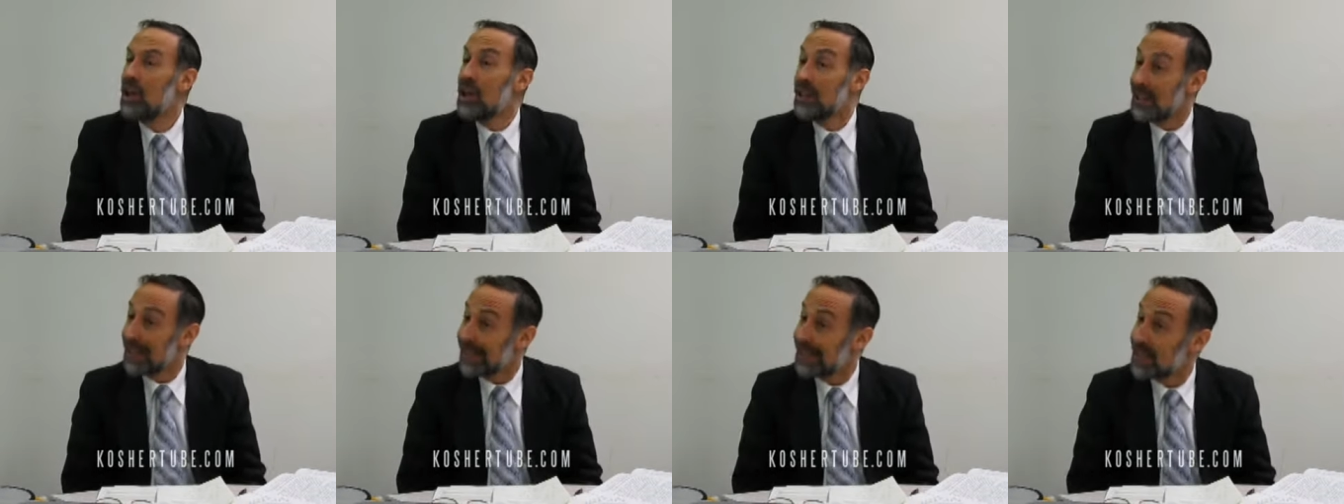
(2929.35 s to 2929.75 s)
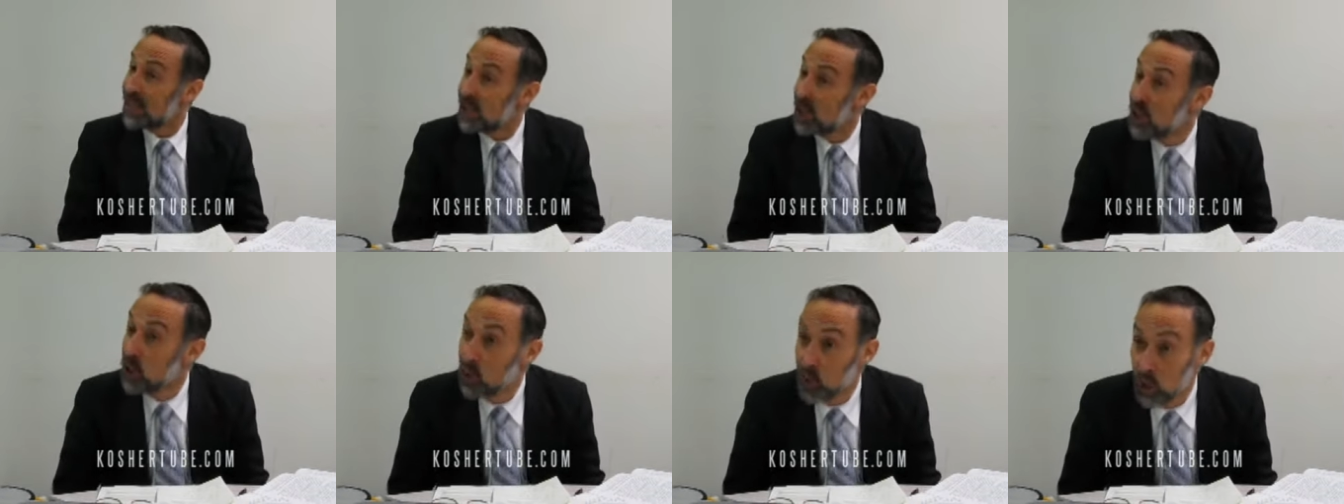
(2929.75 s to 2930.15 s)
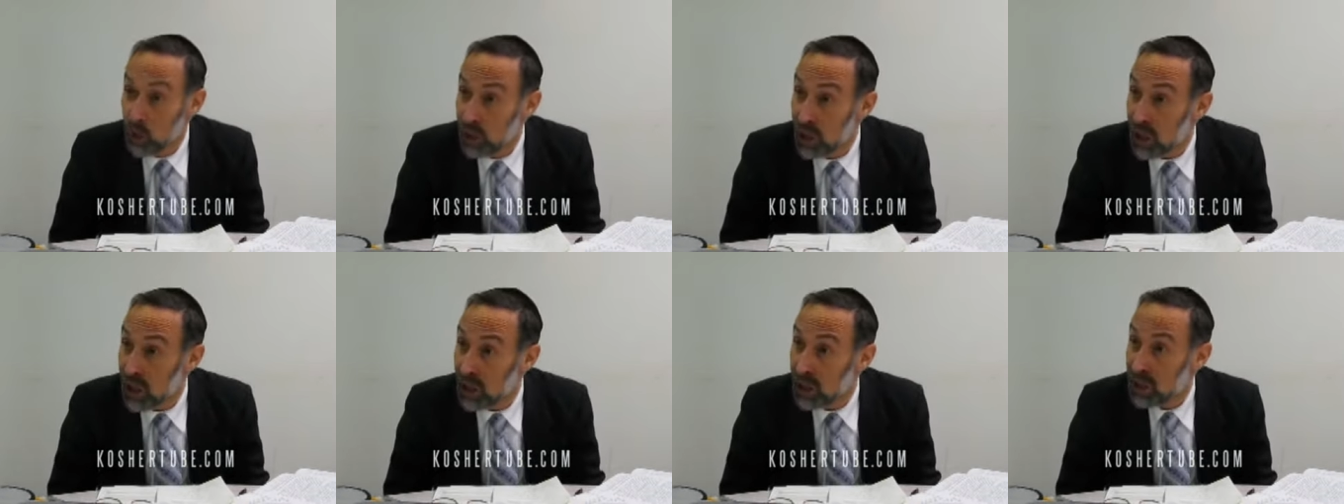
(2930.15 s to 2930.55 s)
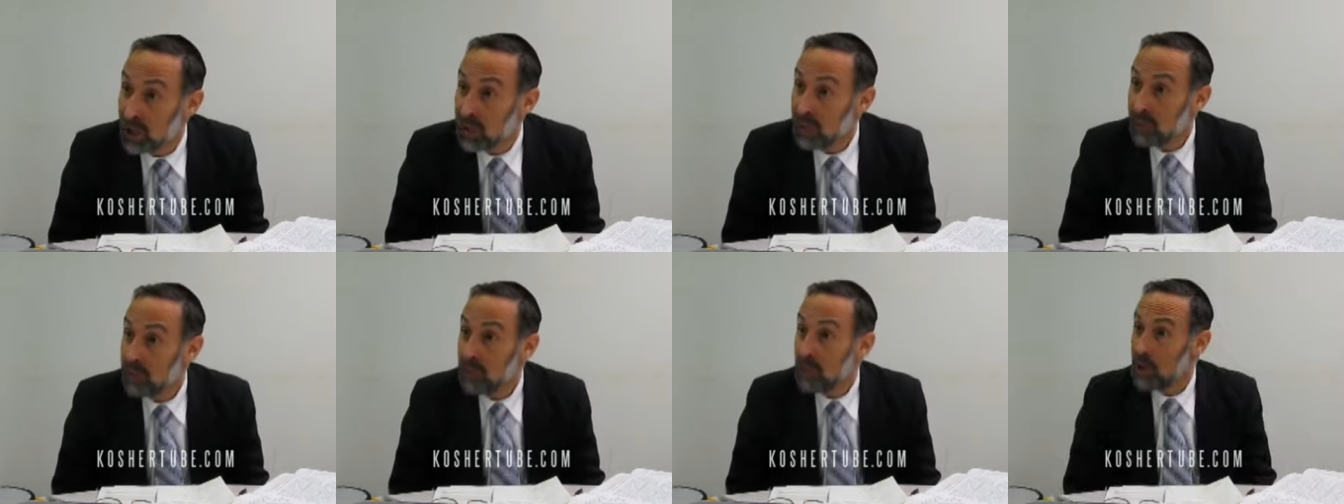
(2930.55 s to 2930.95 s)
This is Yehuda
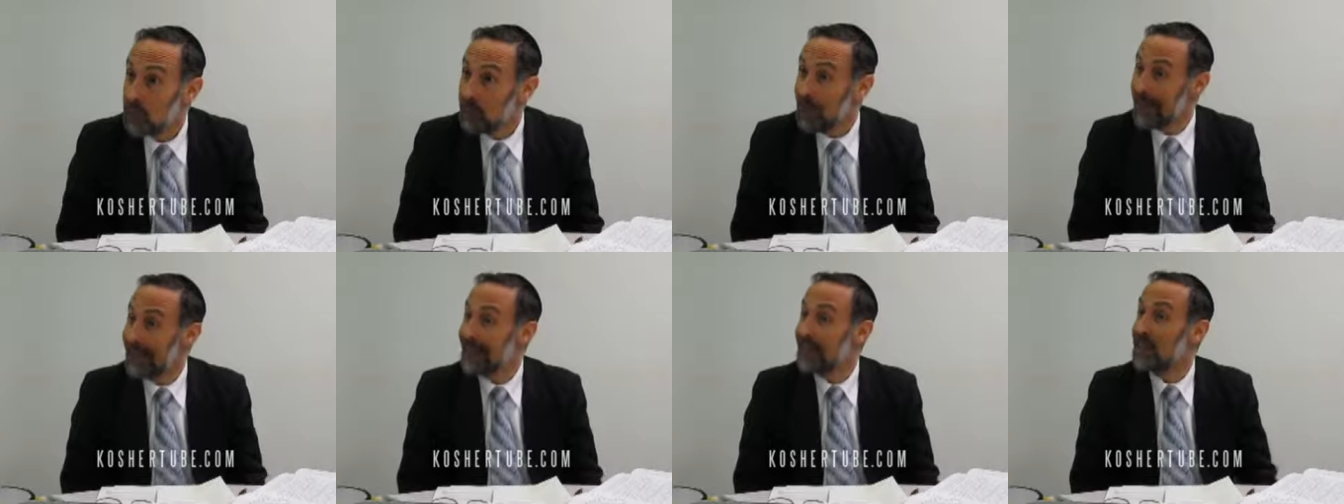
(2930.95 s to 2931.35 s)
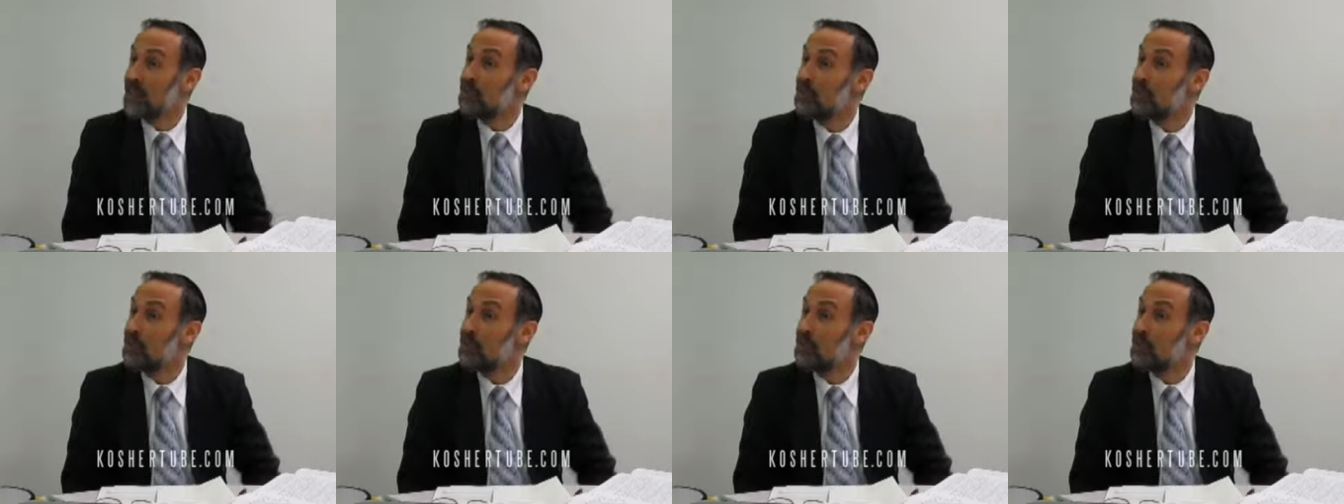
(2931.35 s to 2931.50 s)
making the